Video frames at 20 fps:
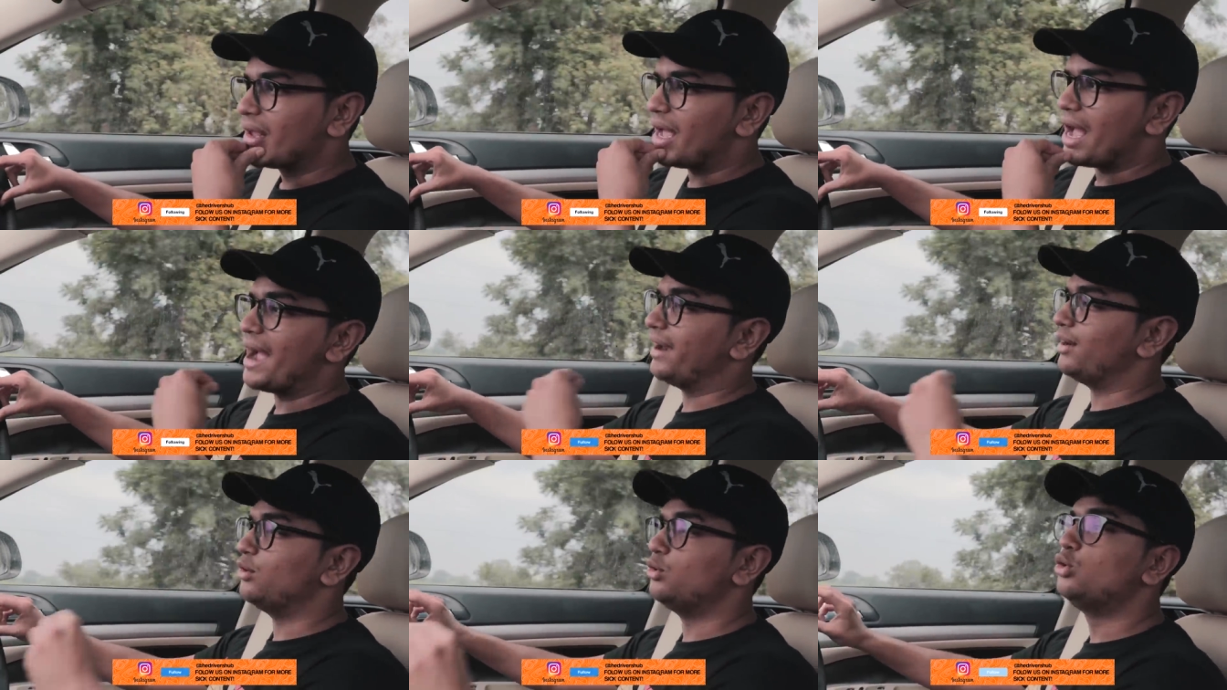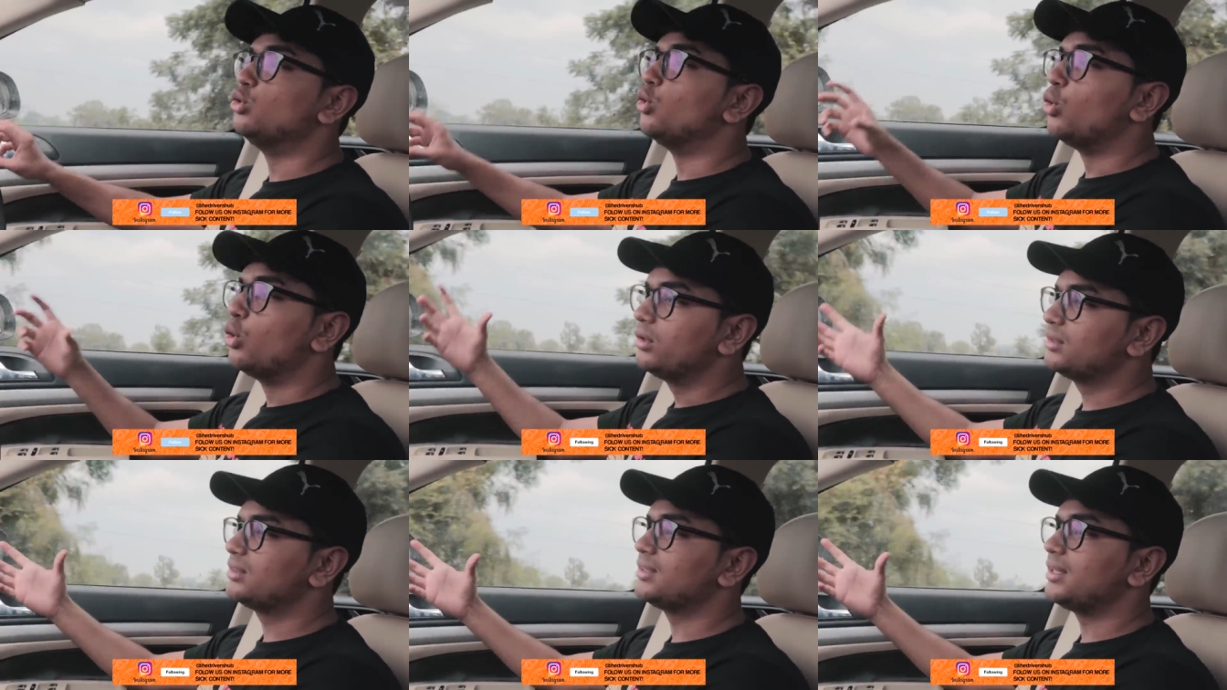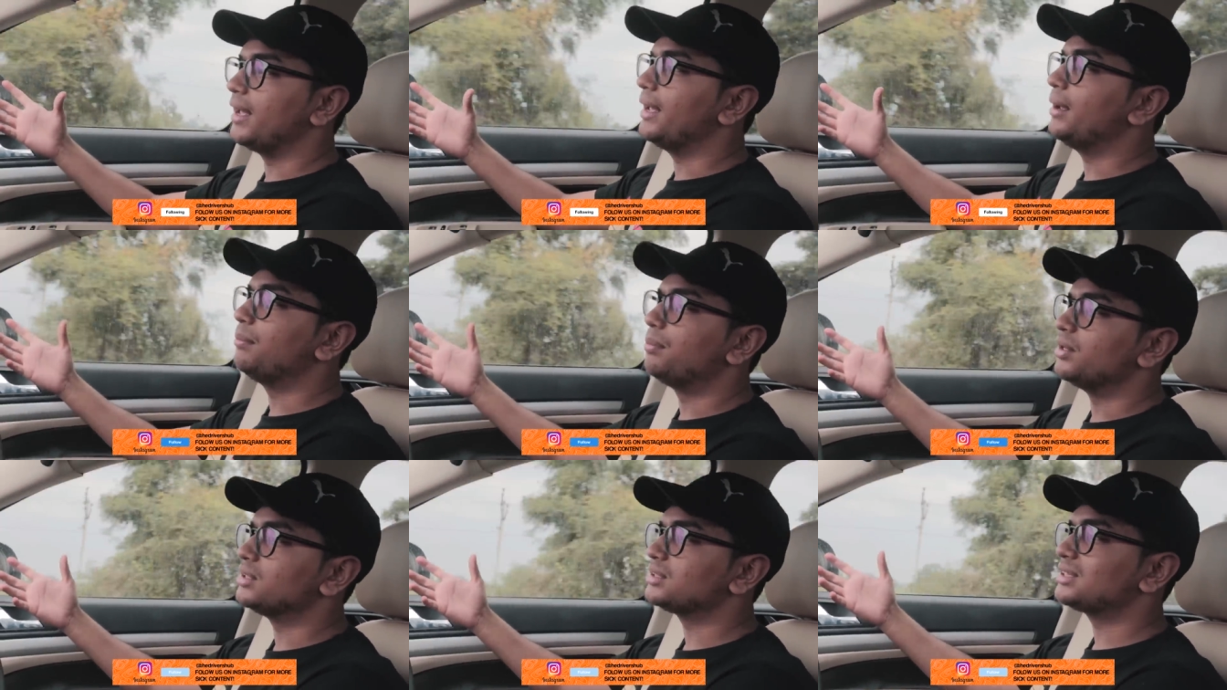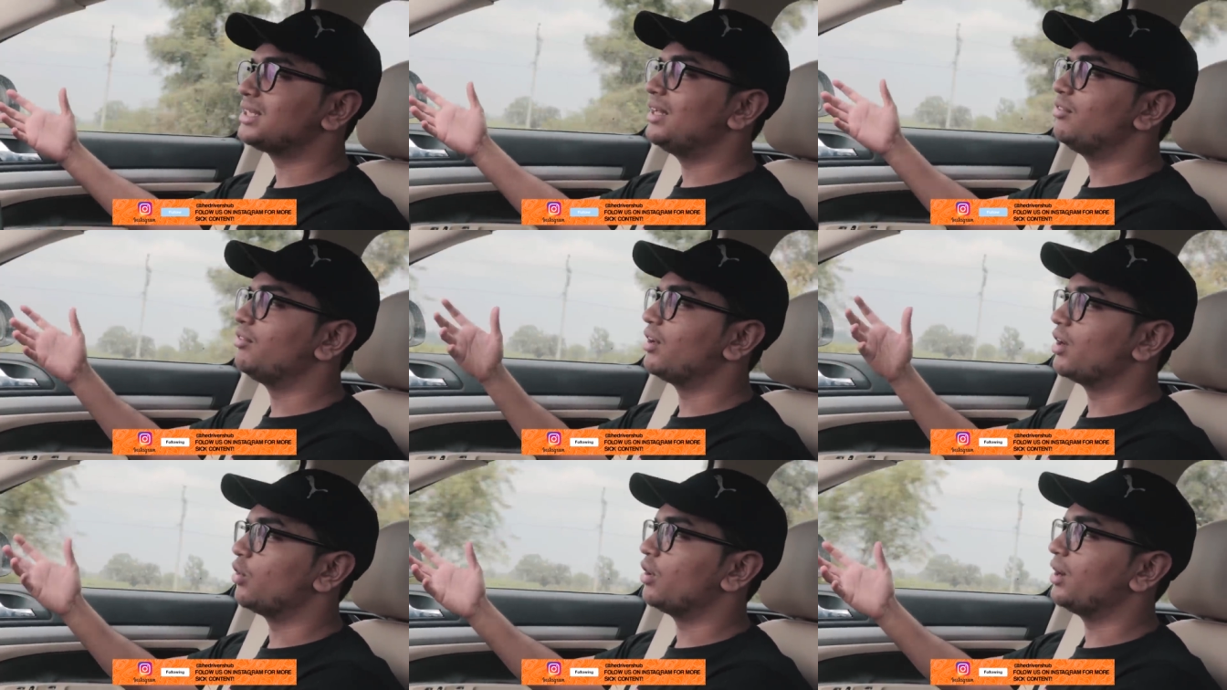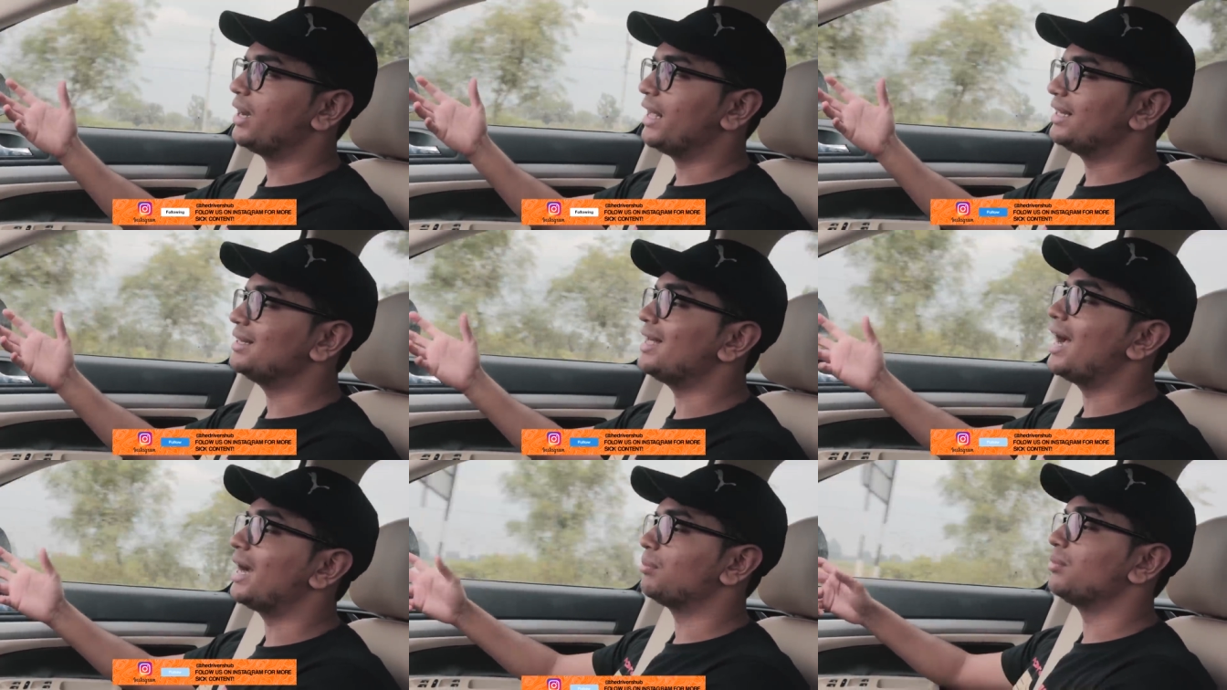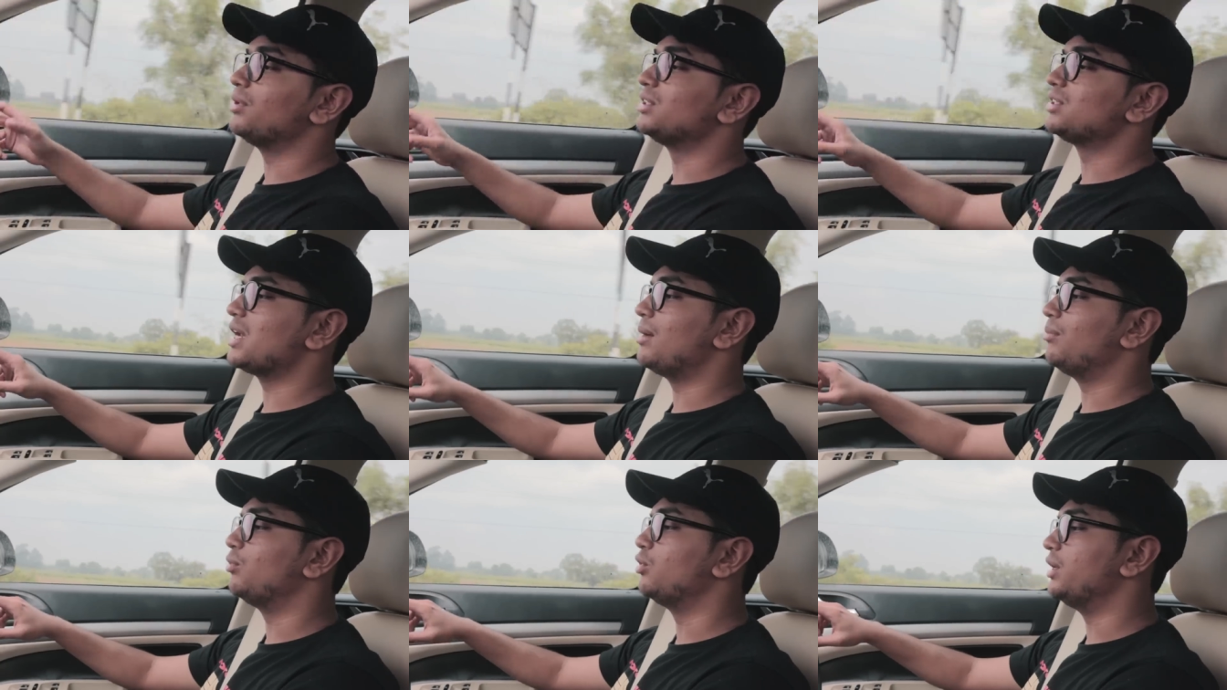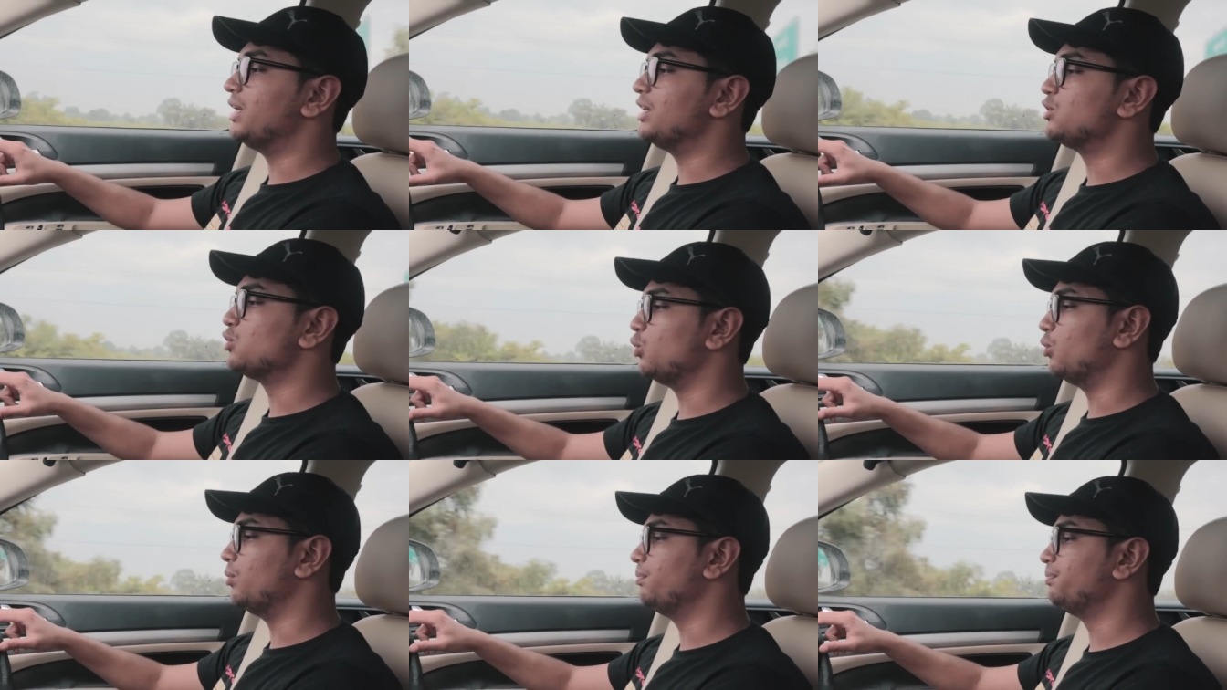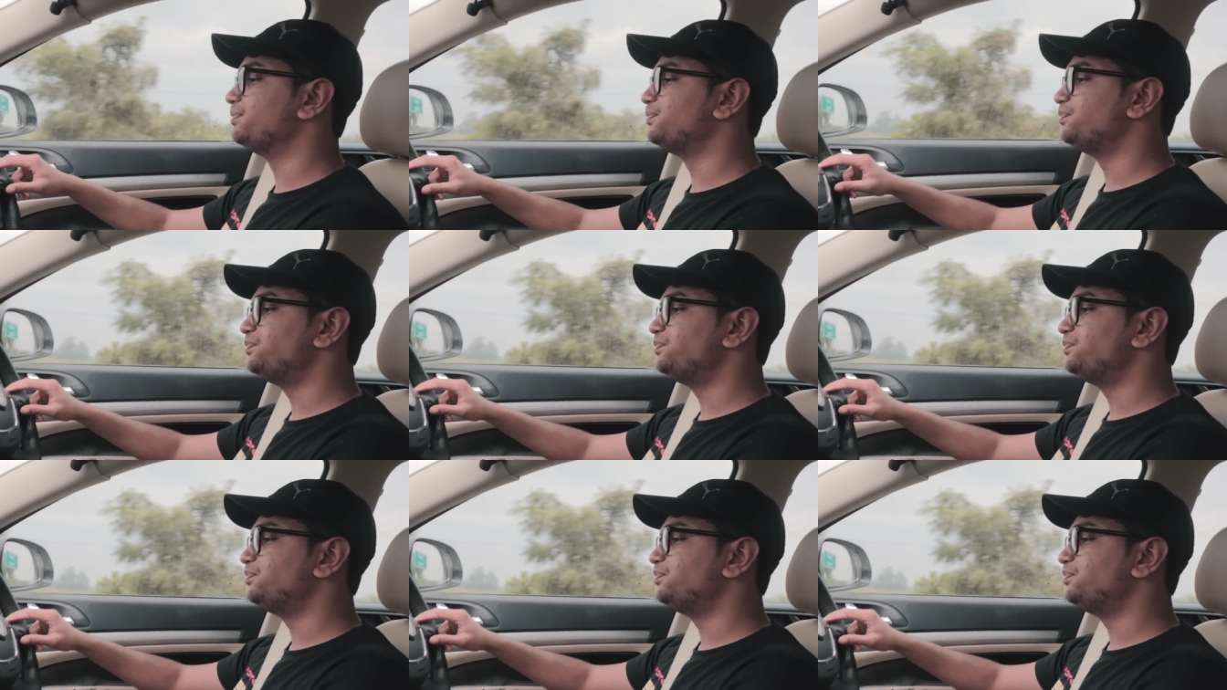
I don't think personally we're going to take that much time to reach home.